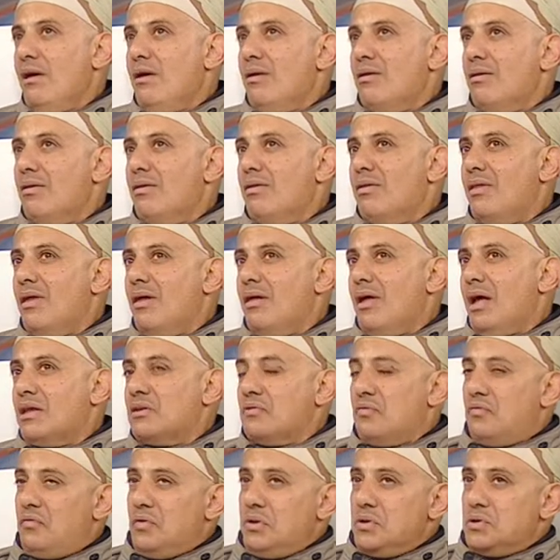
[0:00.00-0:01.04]
the
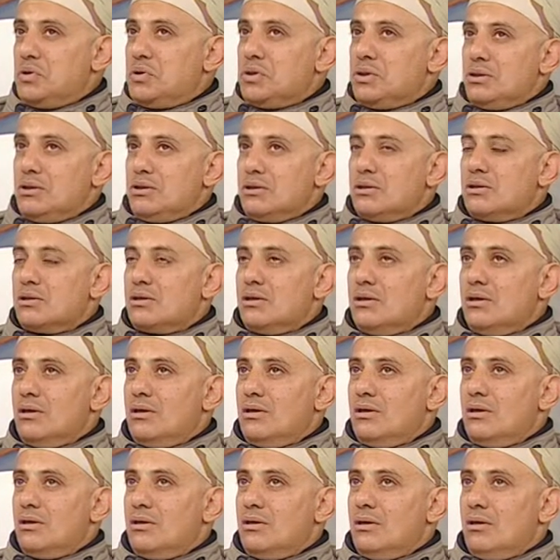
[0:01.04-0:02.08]
adventures
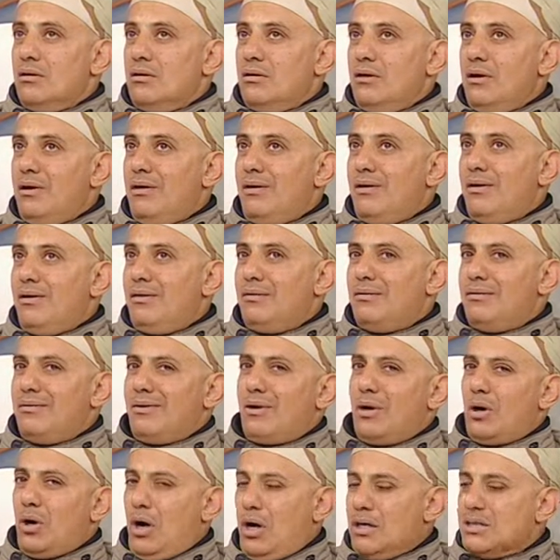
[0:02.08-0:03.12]
uh, in
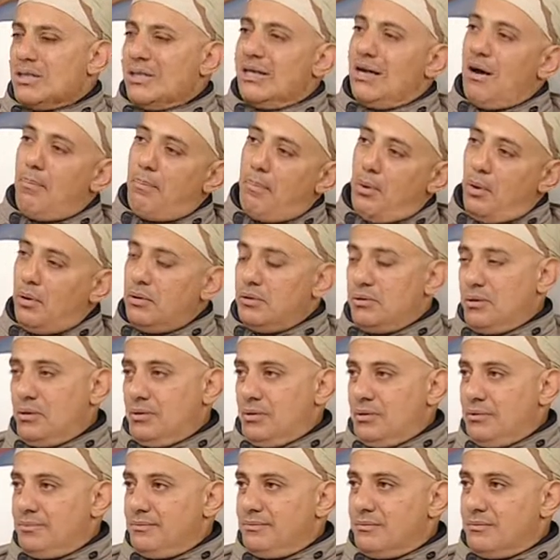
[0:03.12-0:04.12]
crossing a border